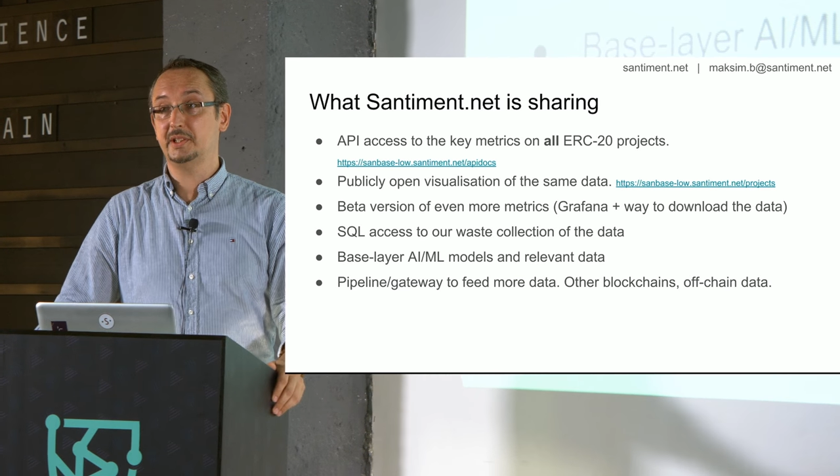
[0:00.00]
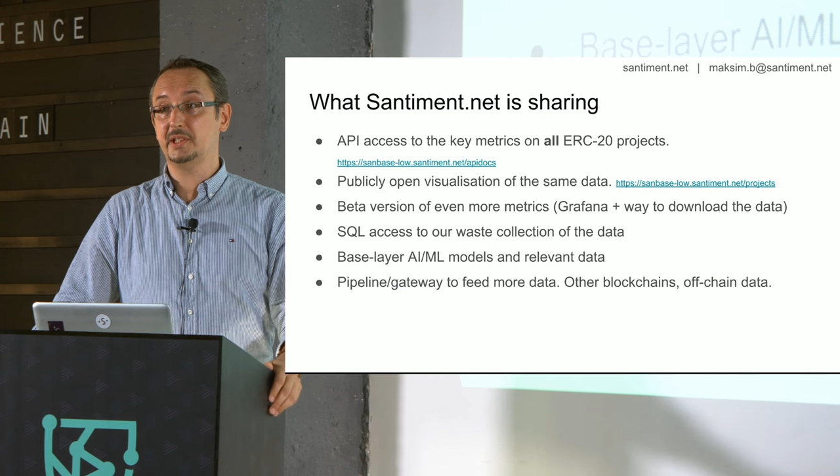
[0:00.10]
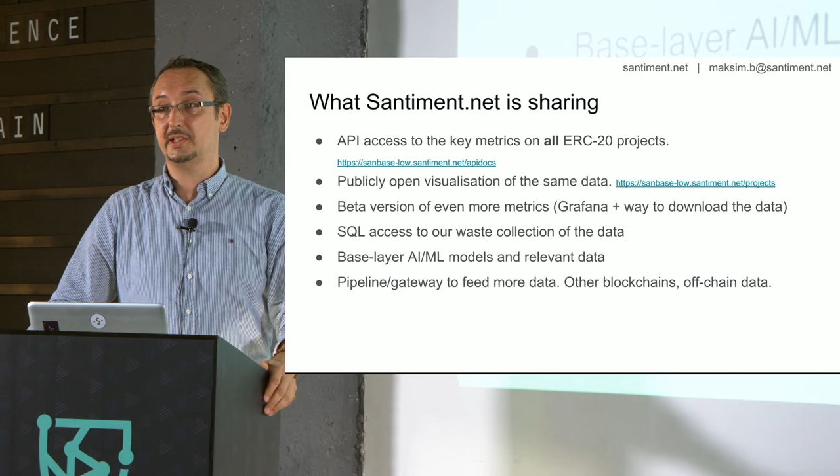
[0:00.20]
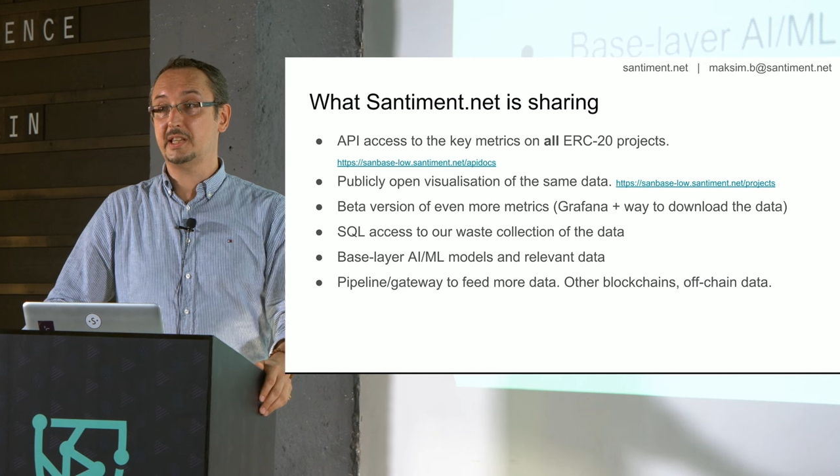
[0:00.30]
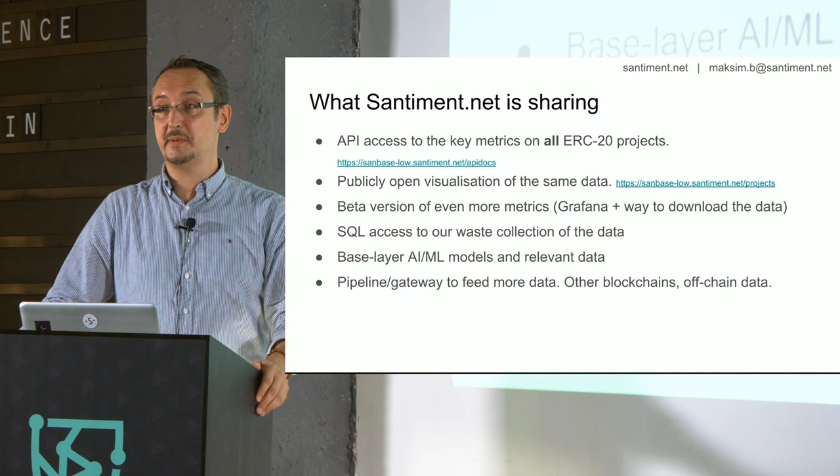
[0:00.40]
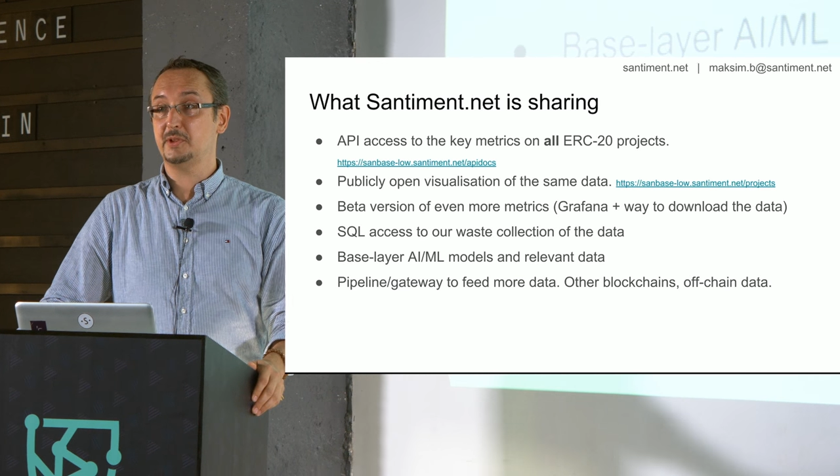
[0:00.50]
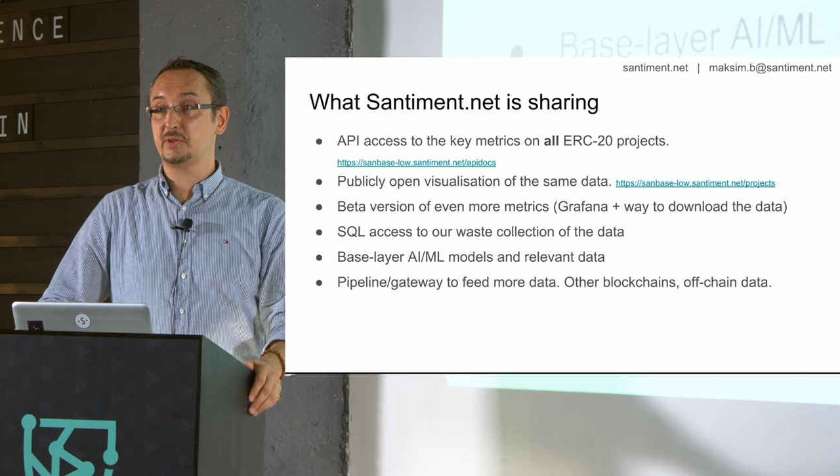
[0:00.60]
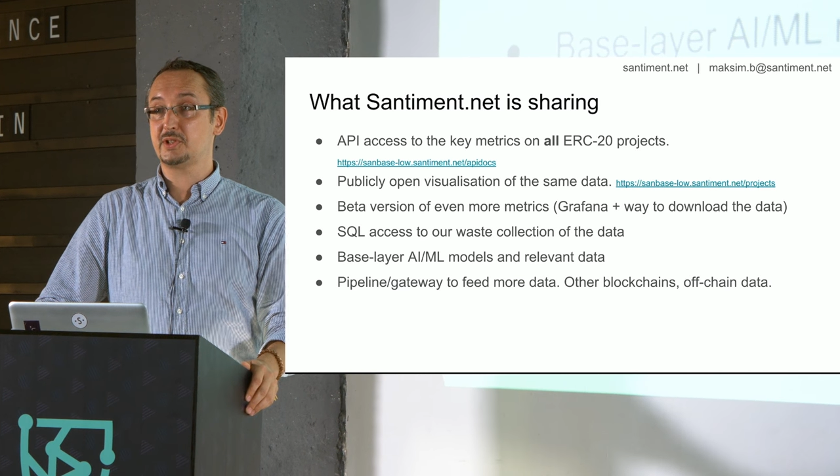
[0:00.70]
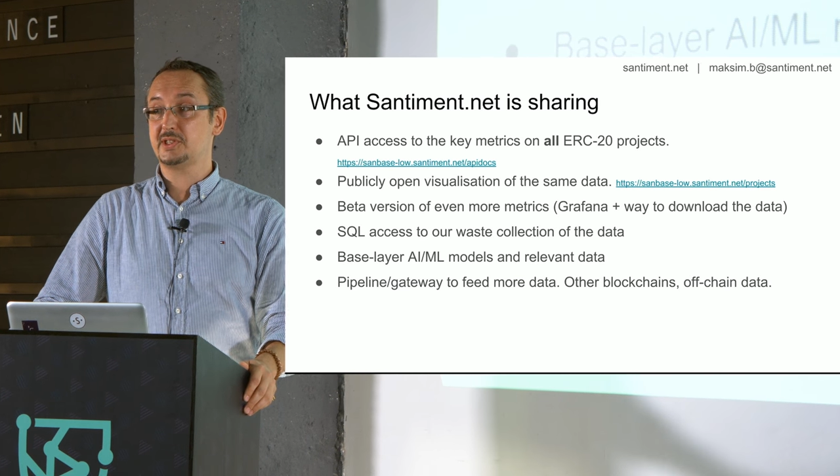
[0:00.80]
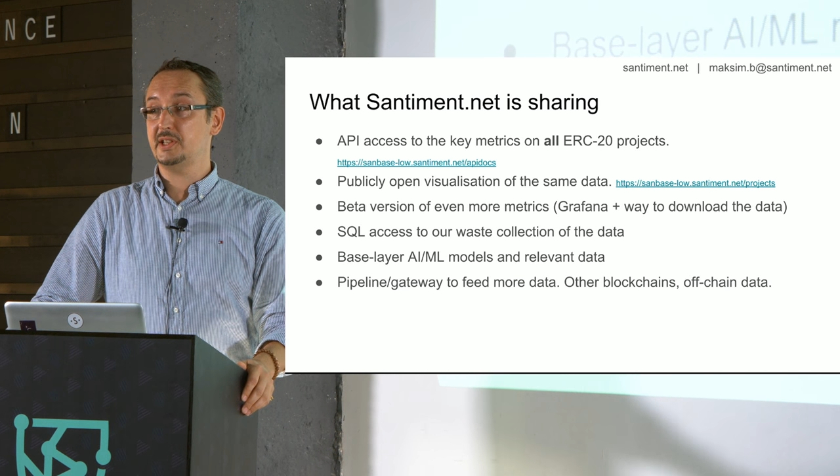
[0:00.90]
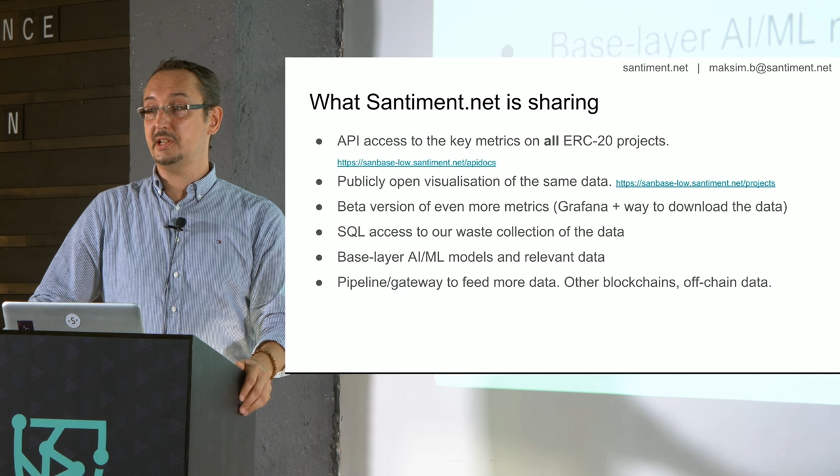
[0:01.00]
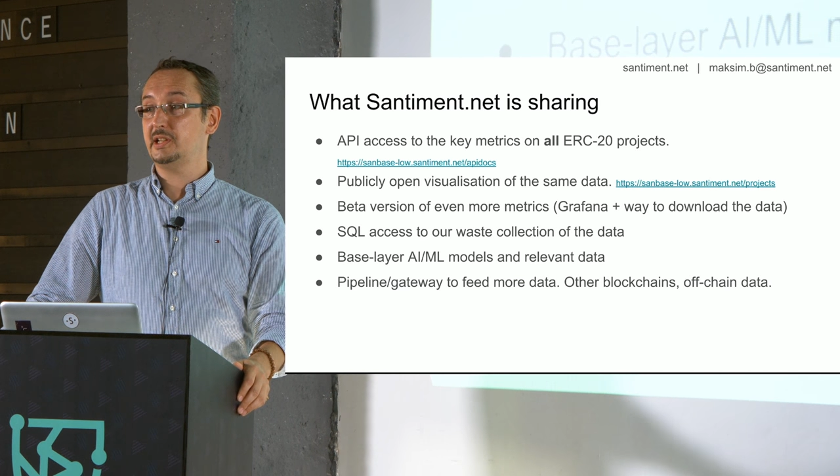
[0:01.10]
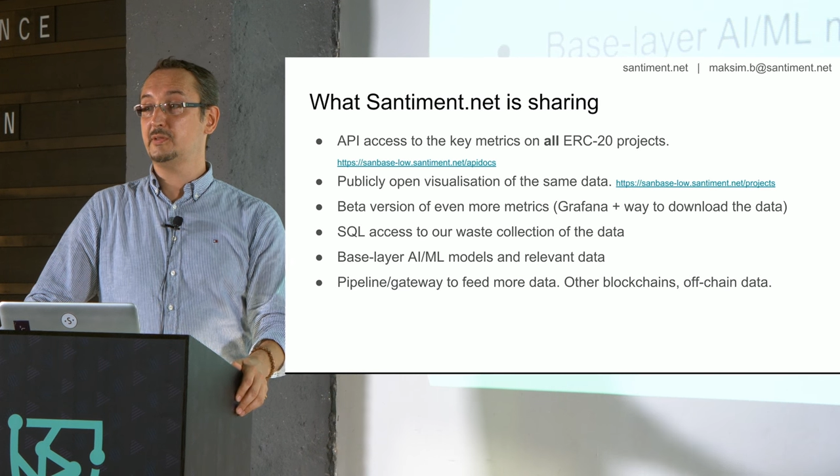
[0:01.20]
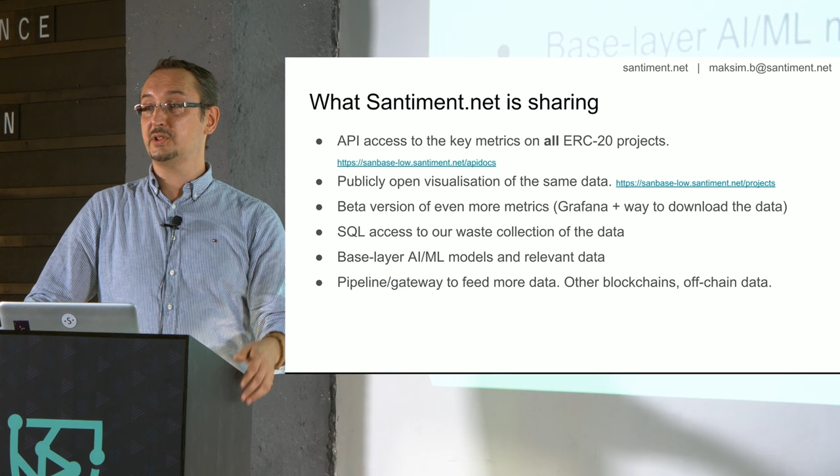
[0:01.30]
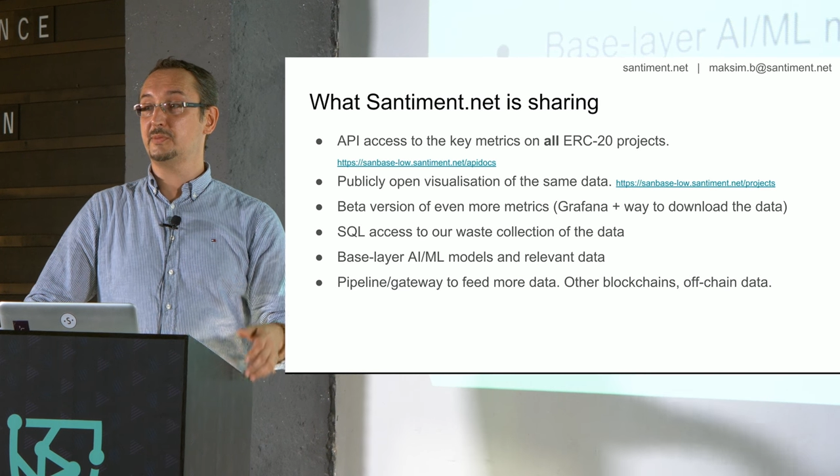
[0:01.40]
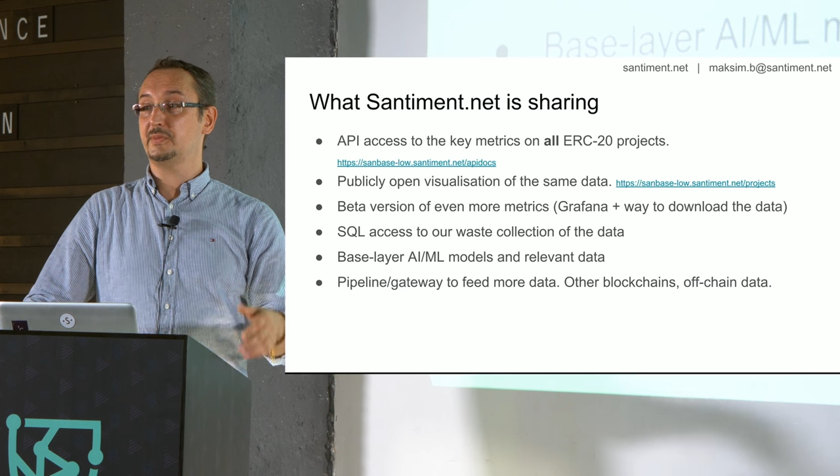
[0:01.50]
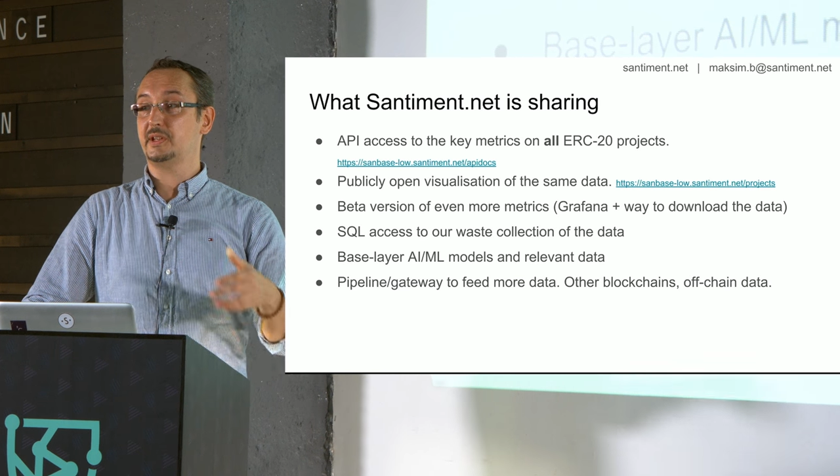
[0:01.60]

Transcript: to those who,